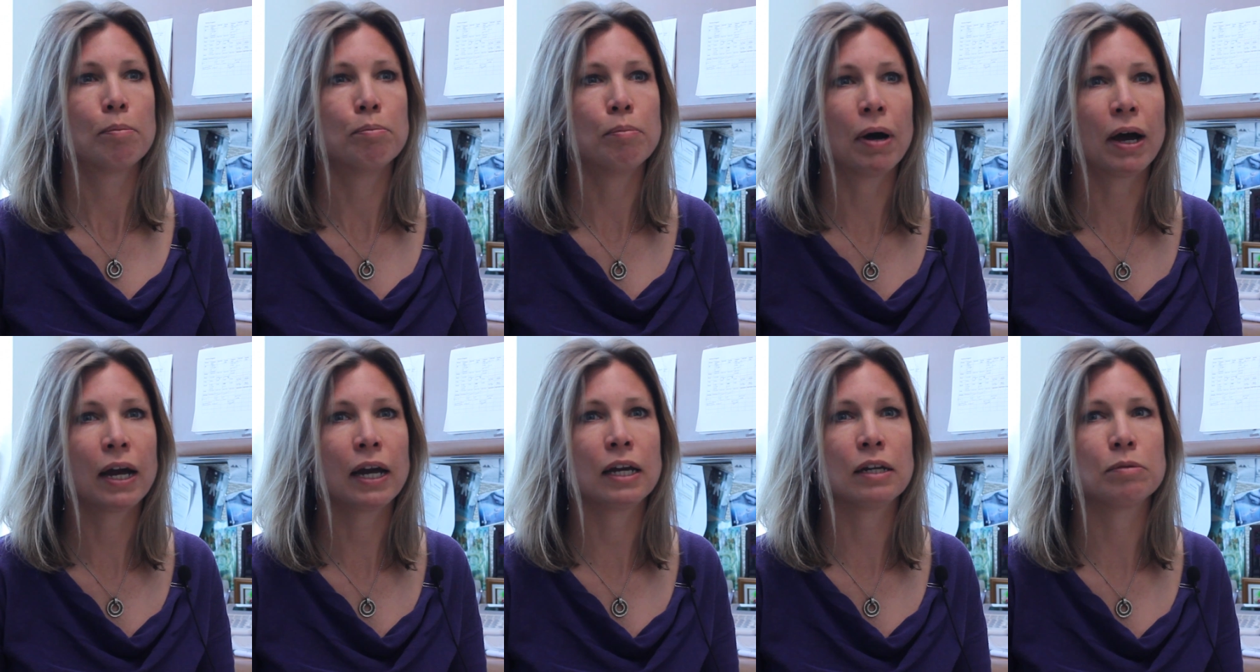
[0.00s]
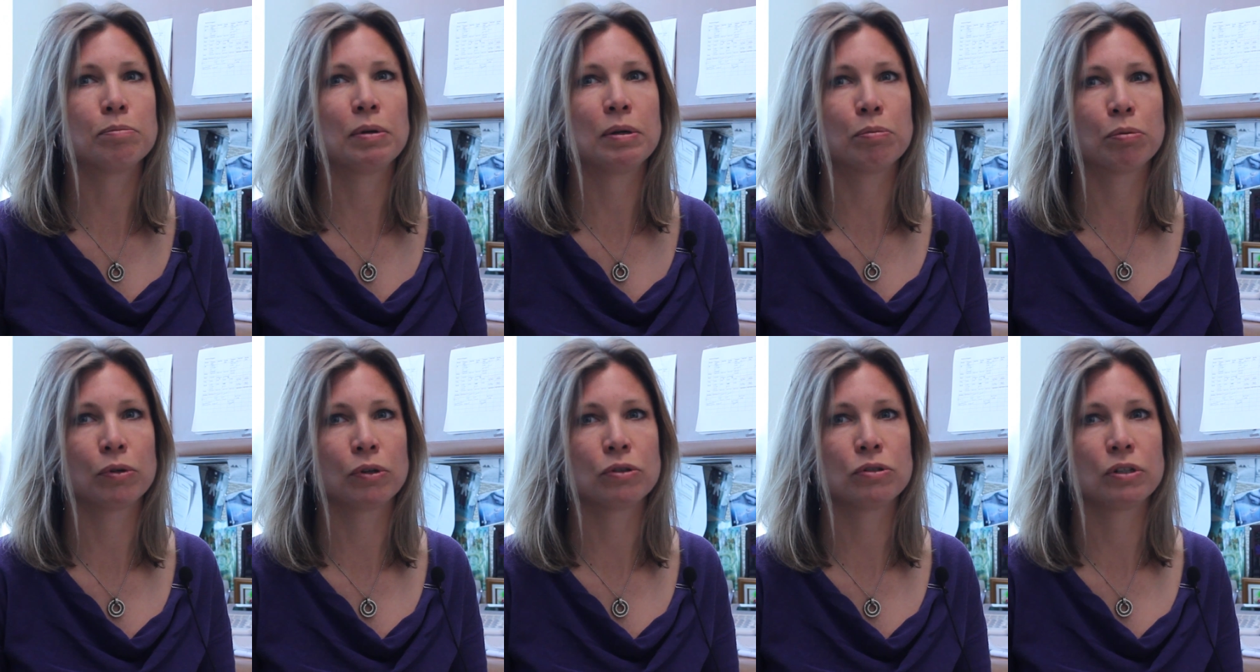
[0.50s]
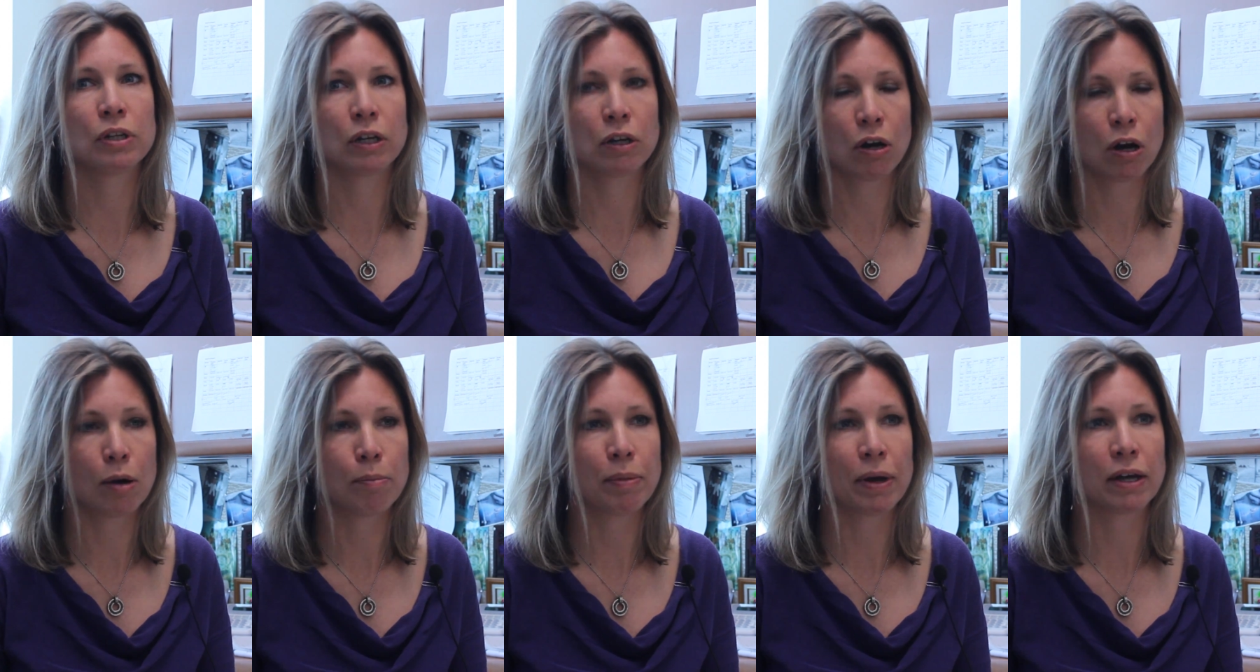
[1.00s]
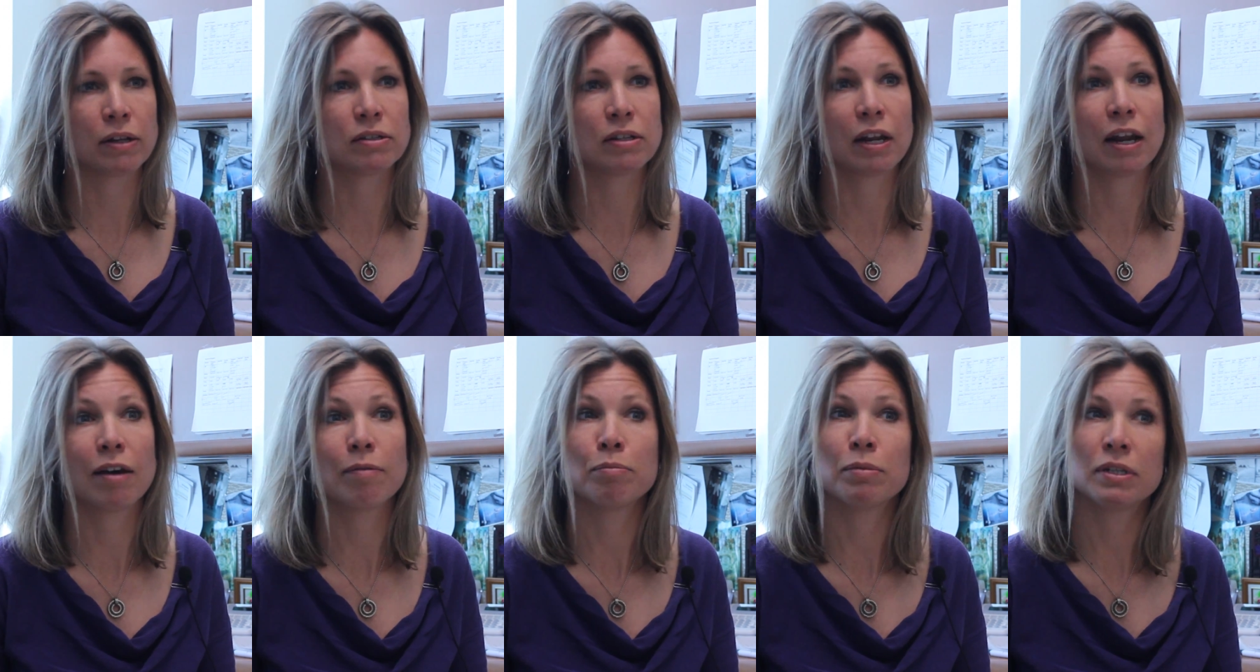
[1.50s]
might be producing compounds
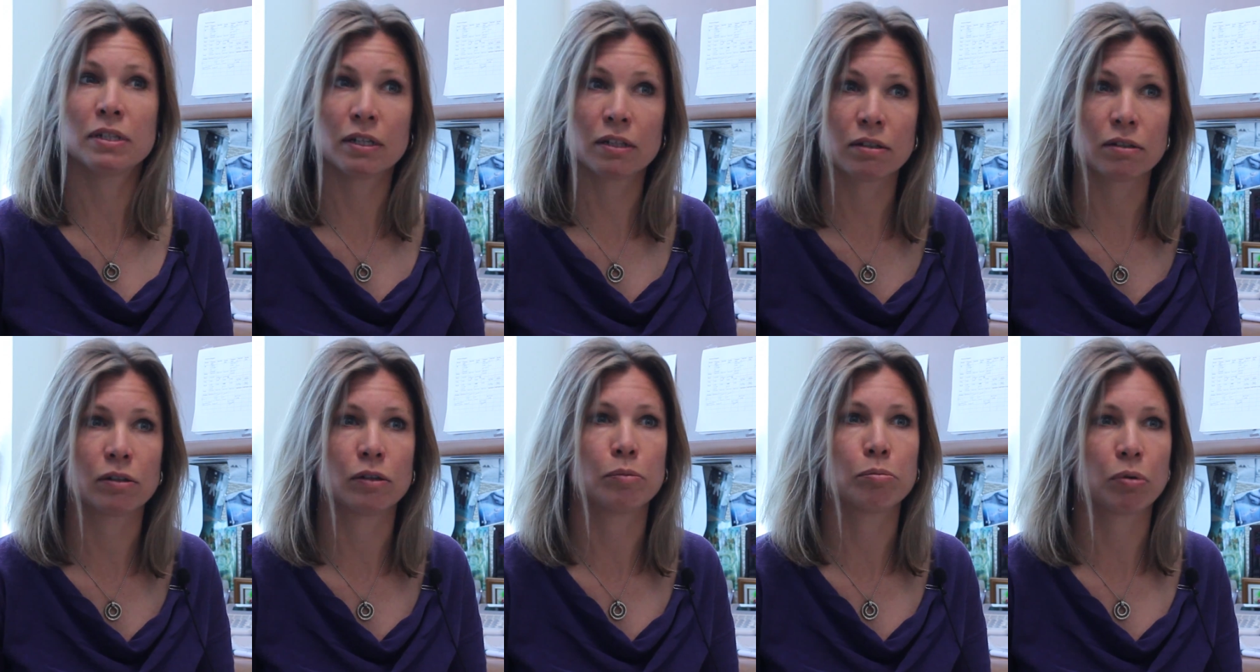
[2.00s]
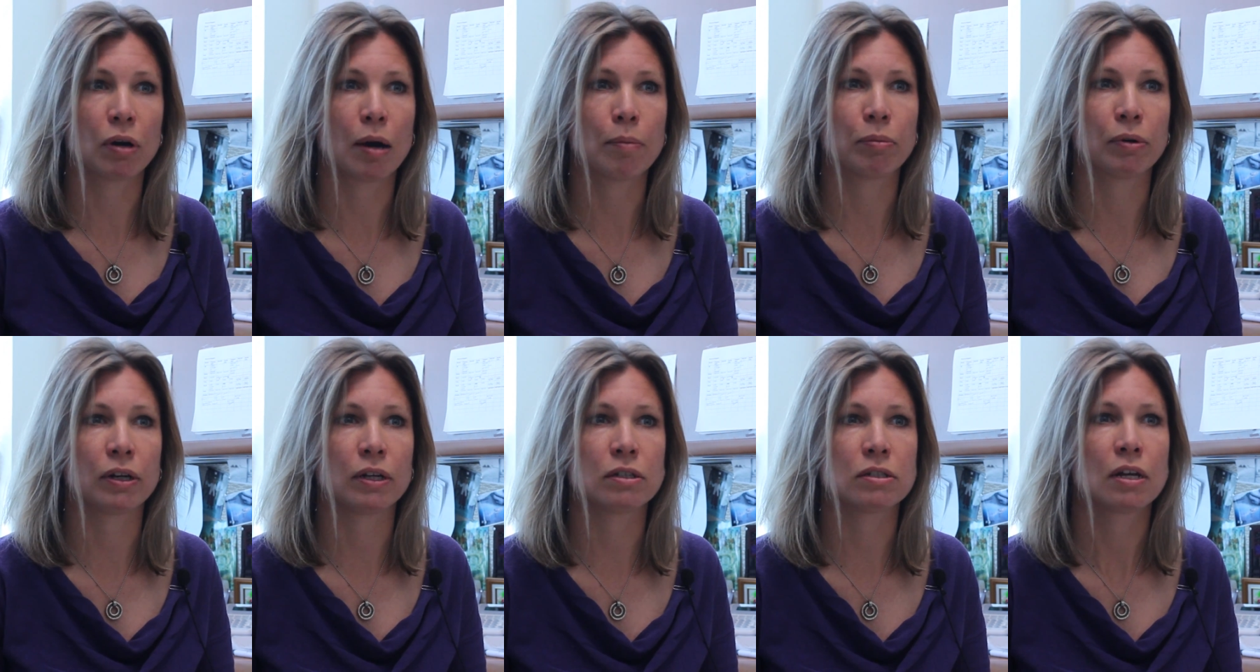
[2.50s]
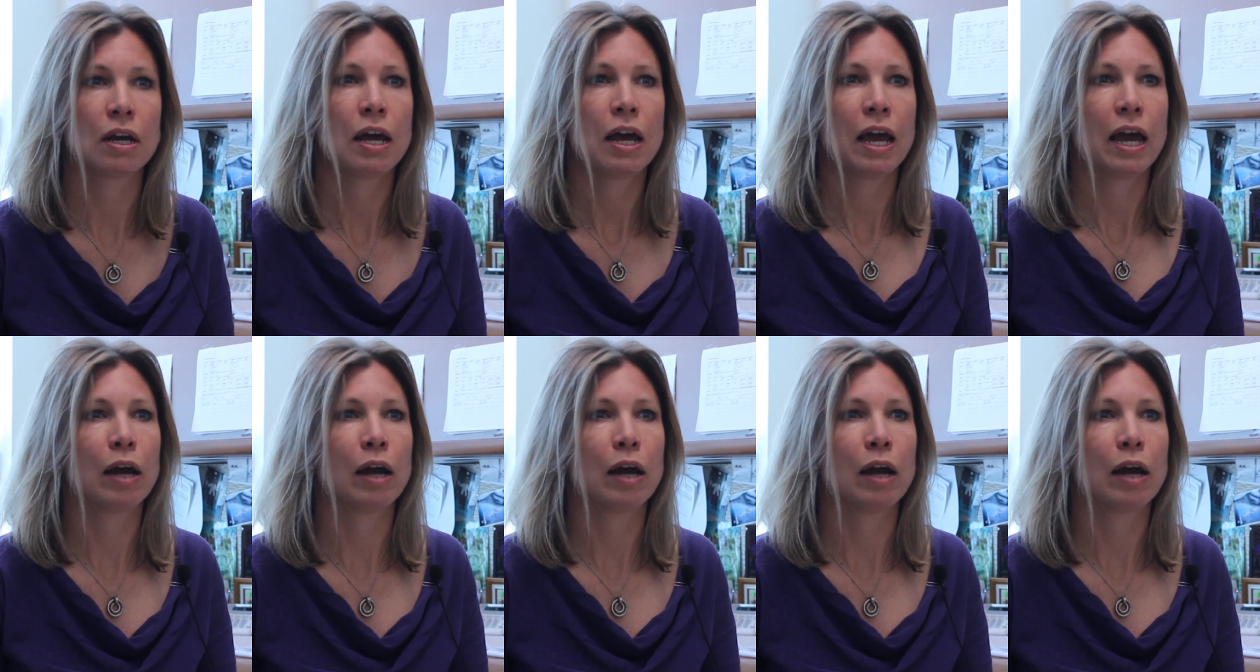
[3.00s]
that have medicinal properties.